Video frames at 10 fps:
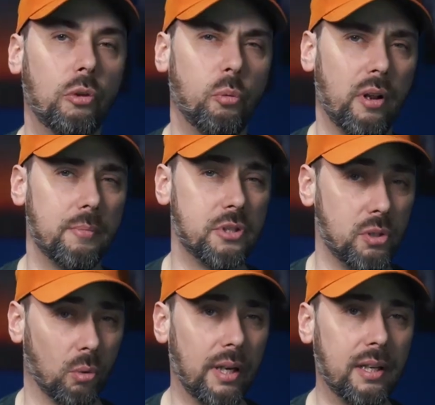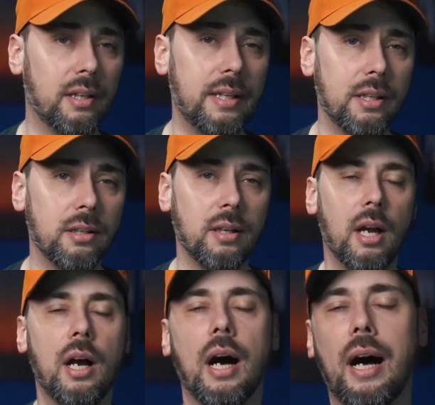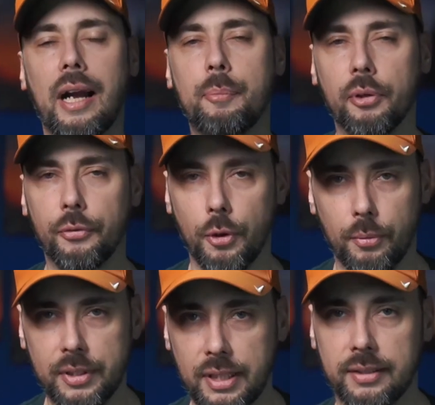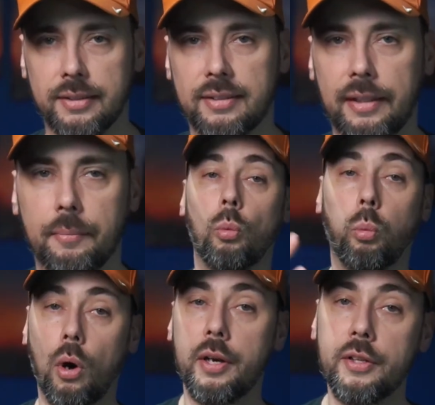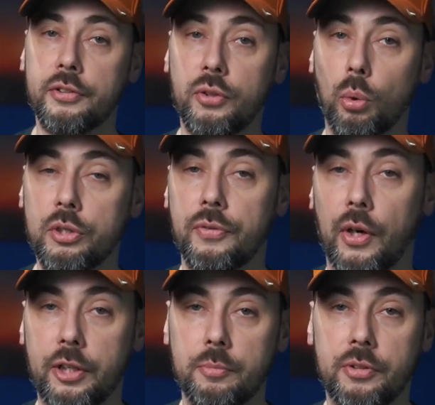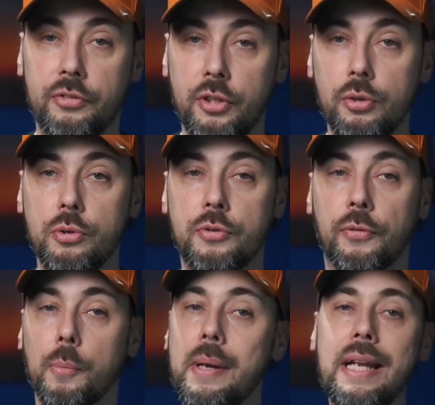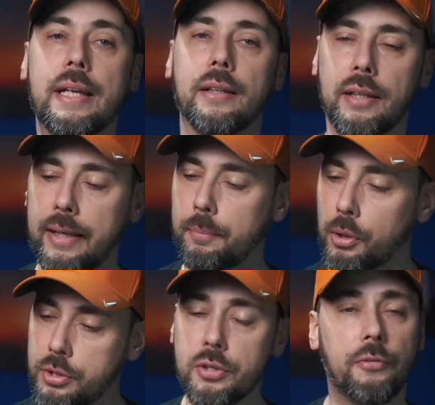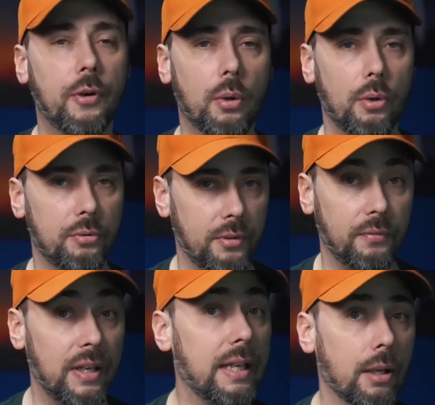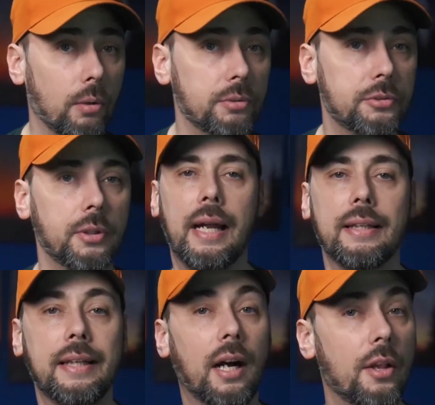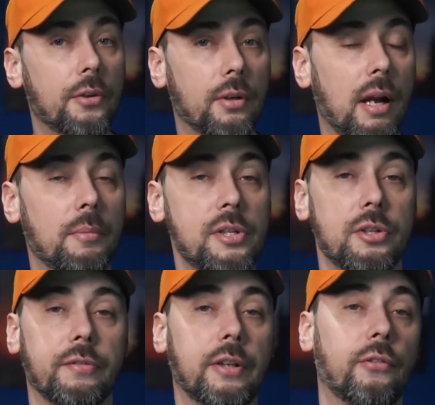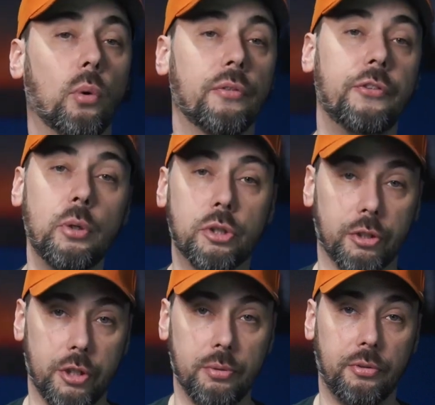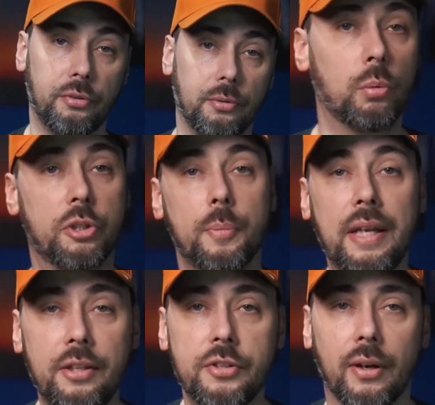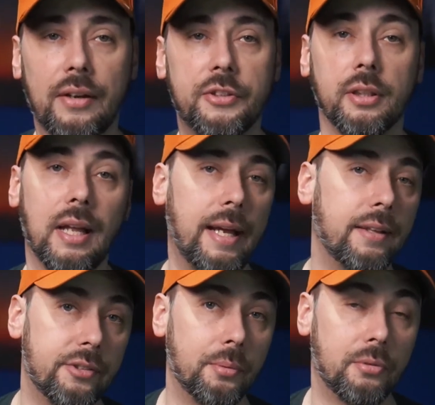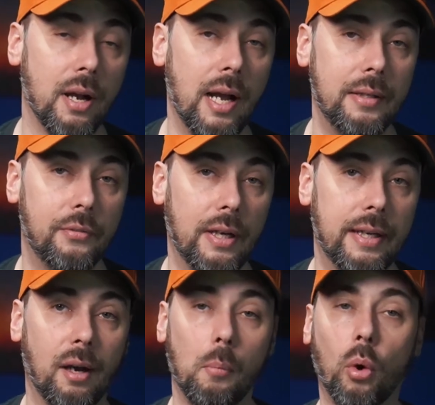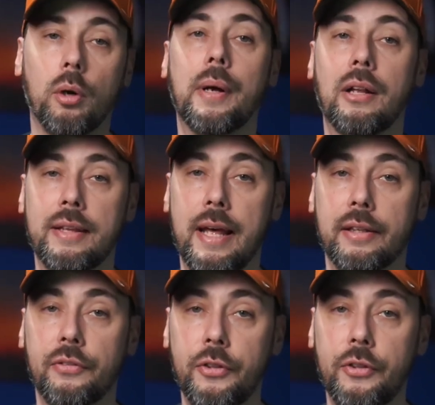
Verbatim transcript: with what I'm storing on here, I prefer the redundancy. One of the storage volumes is used for media like personal photos and videos, and the other I'm reserving for future use, which means you'll have to like and subscribe to find out more about that in the